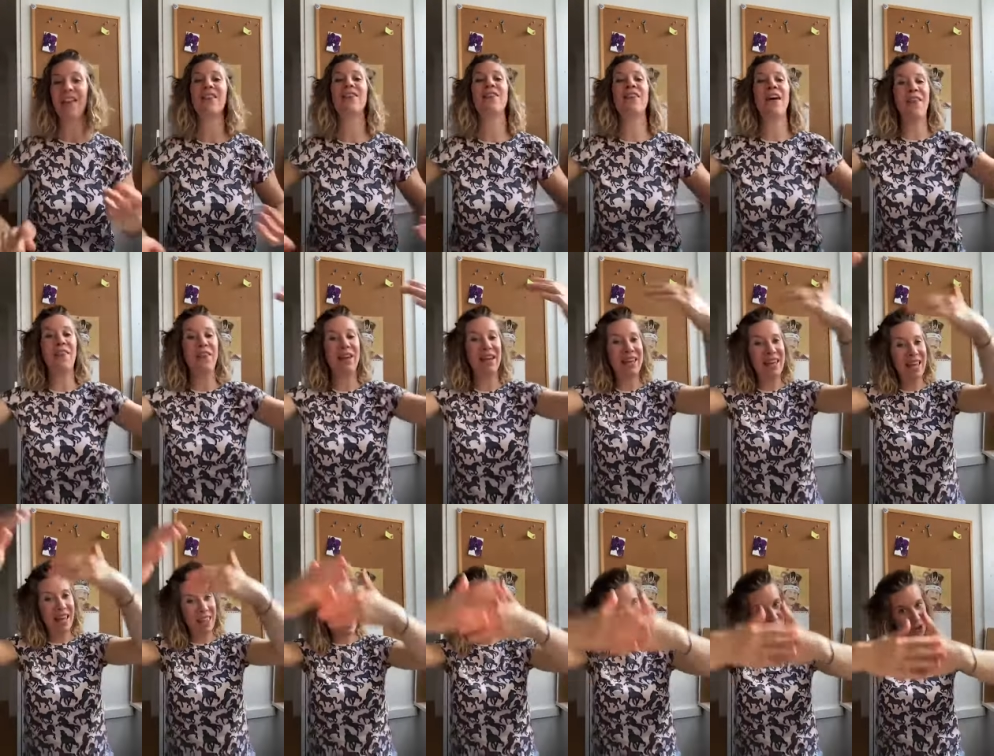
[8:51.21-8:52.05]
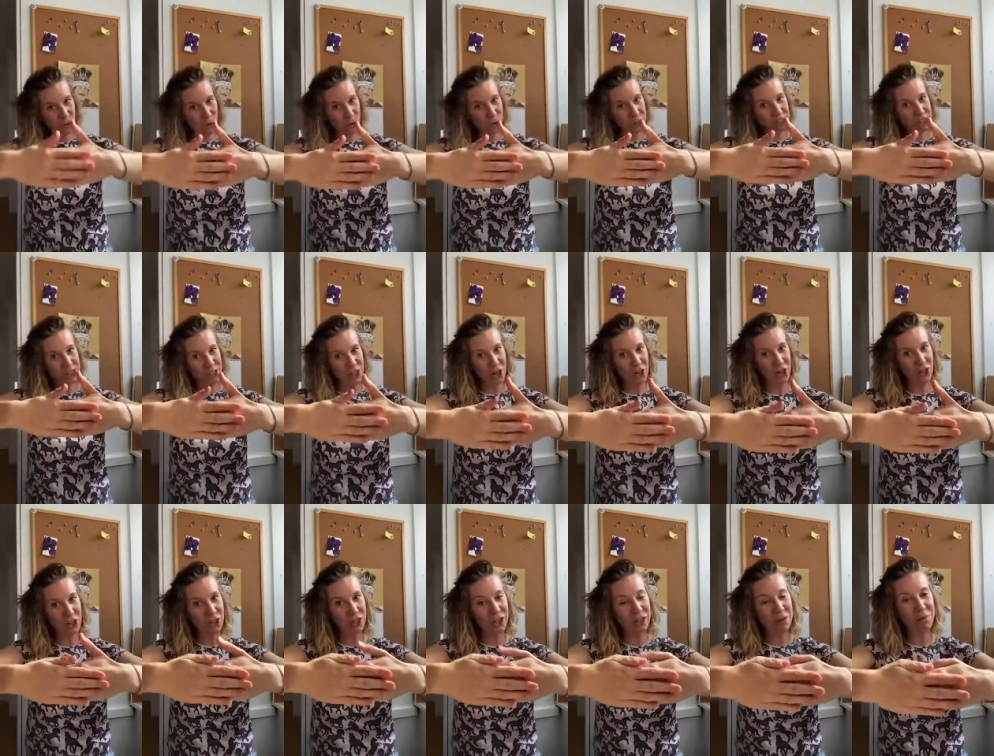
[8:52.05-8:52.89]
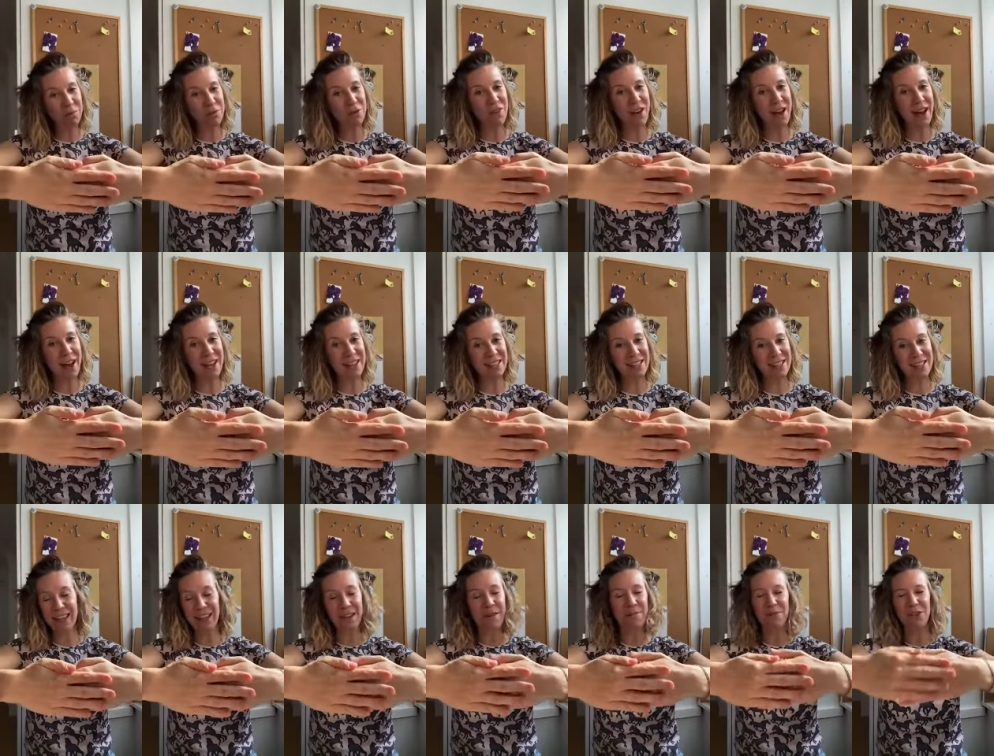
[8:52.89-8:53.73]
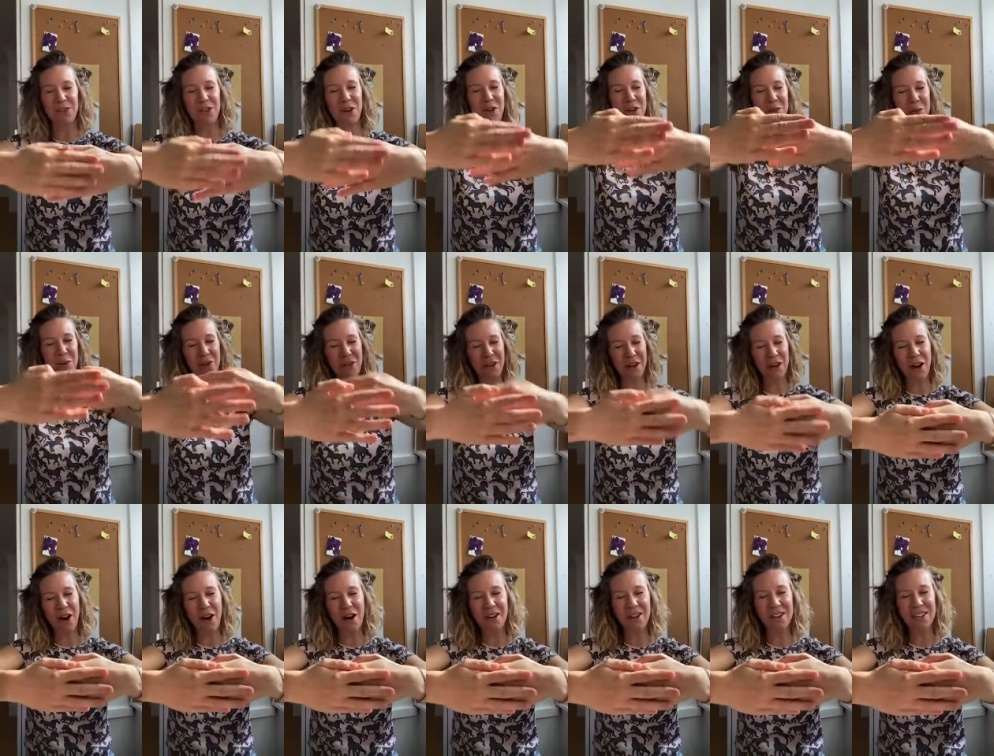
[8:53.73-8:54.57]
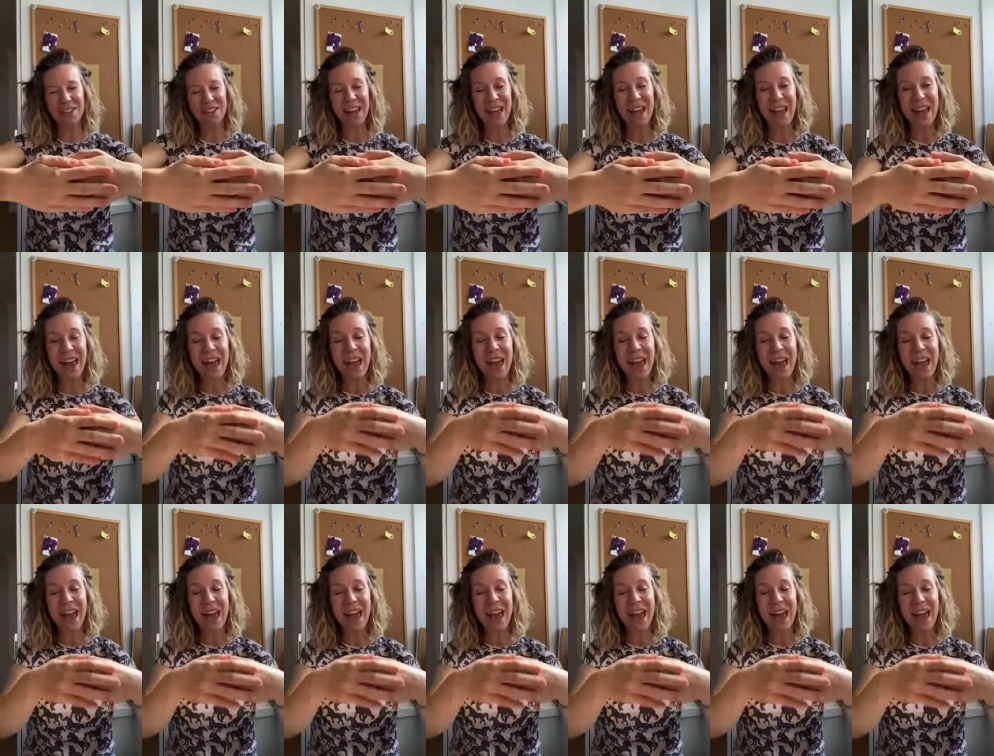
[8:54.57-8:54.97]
Then again the whole circle improvises with the chorus,